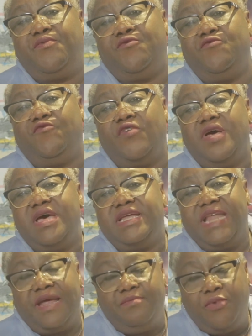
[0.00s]
proof
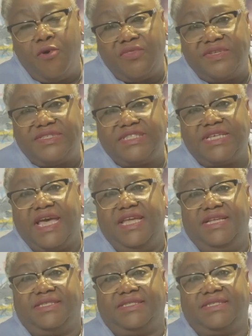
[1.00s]
that both
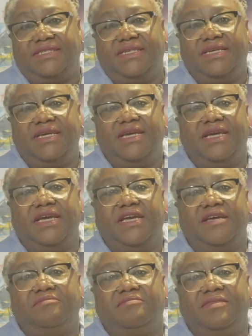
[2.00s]
sites,
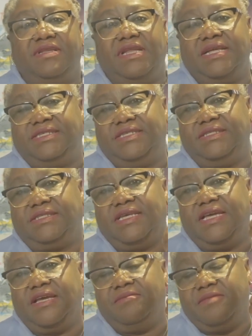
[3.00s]
that is
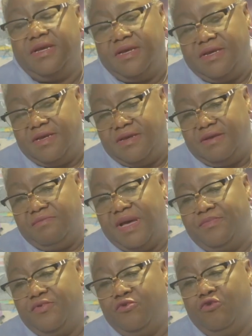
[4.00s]

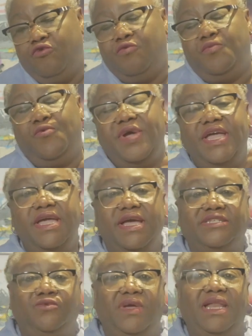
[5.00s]
Mapungubwe
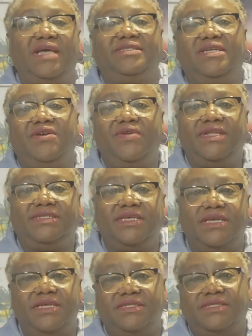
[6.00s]
as well as the Great
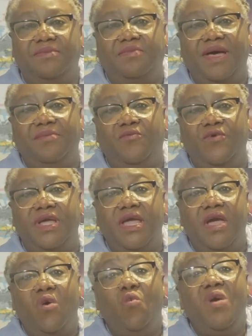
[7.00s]
Zimbabwe,
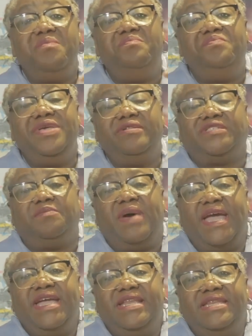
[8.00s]
were built
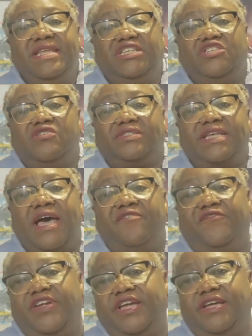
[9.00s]
by indigenous
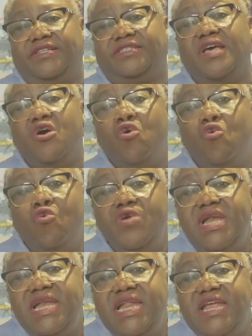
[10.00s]
Africans who
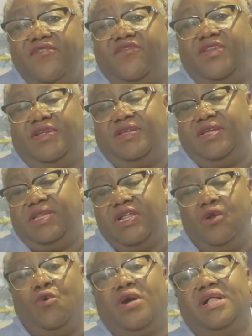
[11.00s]
lived in
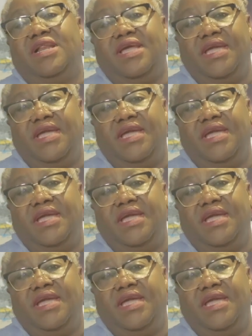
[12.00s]
the local